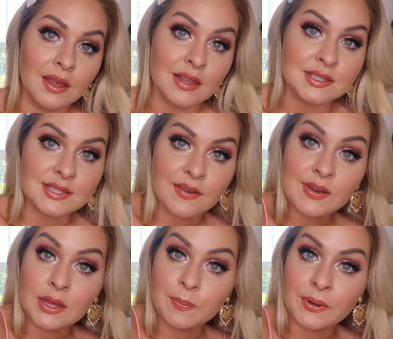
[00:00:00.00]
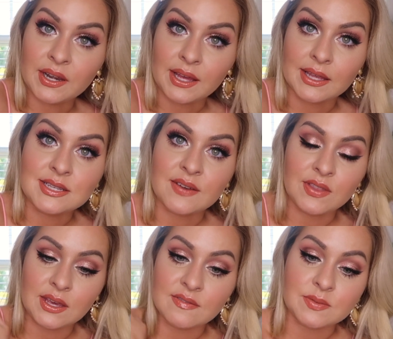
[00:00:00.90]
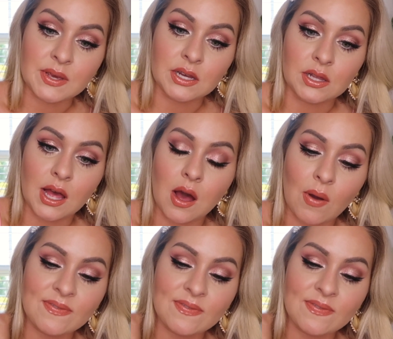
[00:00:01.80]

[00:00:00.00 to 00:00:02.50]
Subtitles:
That's definitely pretty and definitely gives me a glow.